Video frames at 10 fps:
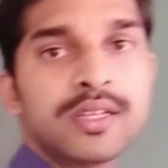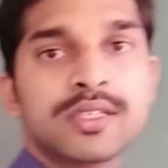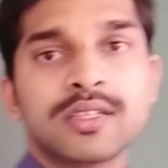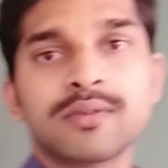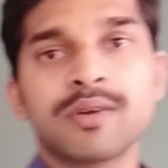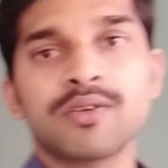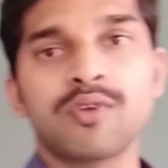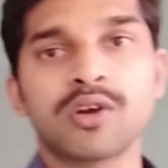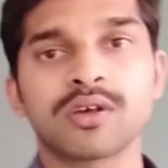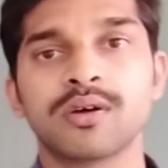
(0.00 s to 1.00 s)
It is nothing but
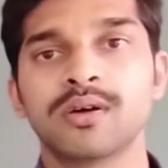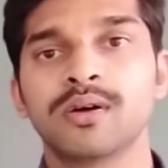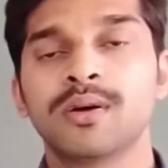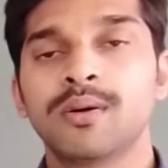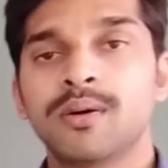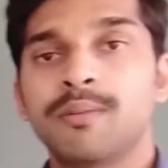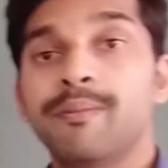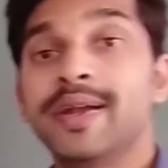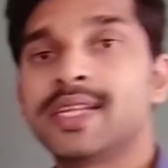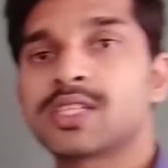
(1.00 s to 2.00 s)
what?
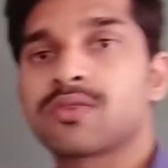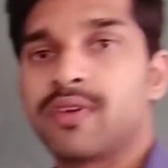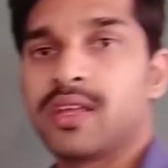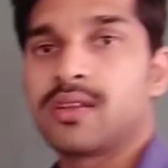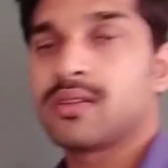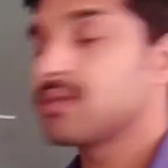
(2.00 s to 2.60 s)
Meter square.